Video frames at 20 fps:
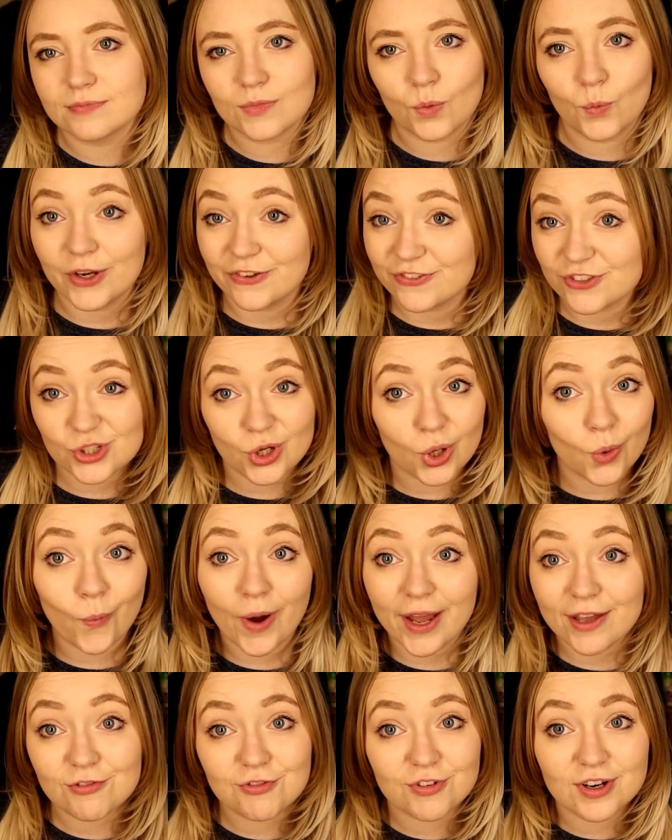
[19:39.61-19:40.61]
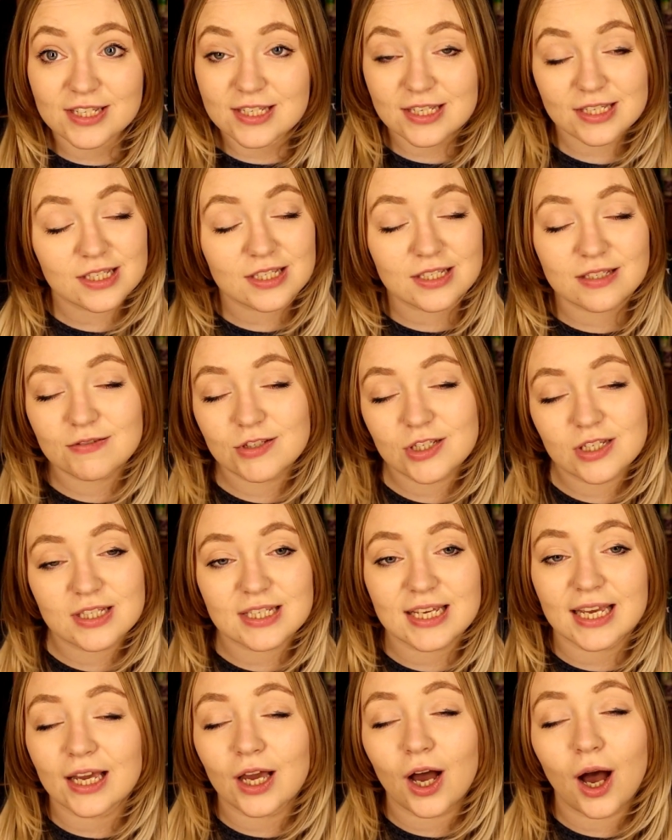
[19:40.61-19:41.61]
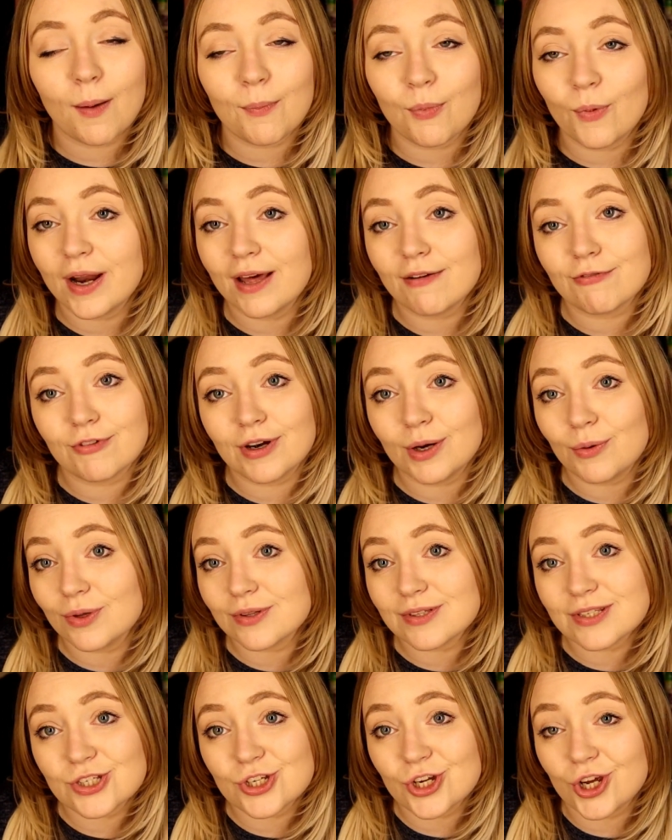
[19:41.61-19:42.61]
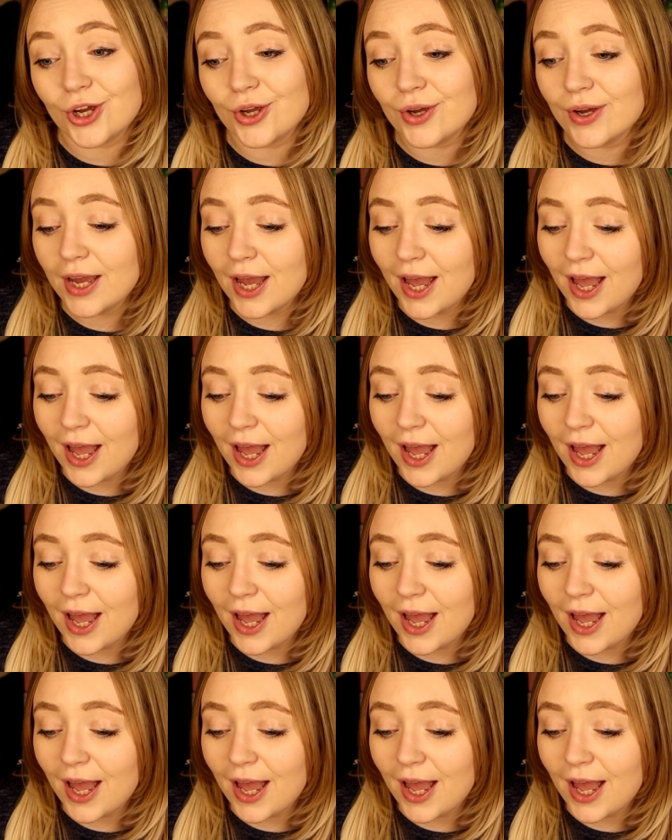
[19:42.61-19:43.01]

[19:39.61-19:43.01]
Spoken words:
we just got to wait for it to sync up whenever it wants to.